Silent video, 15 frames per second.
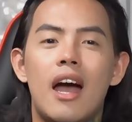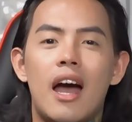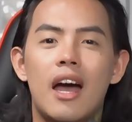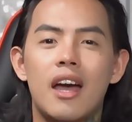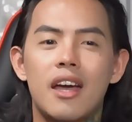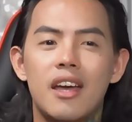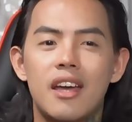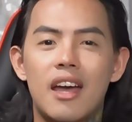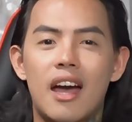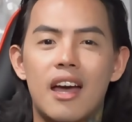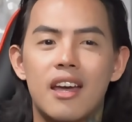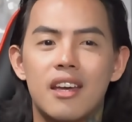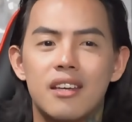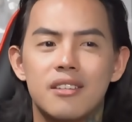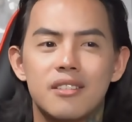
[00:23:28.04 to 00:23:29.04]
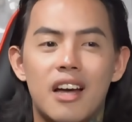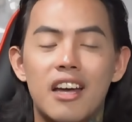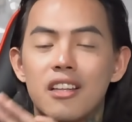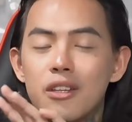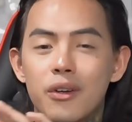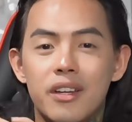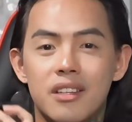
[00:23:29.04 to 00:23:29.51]
I
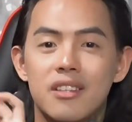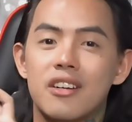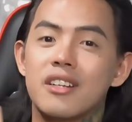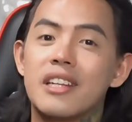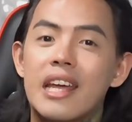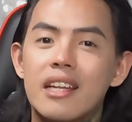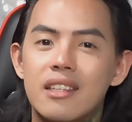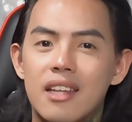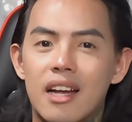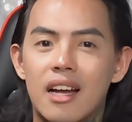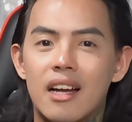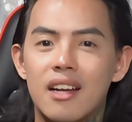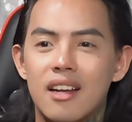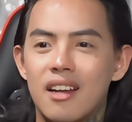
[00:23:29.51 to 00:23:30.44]
look at their data.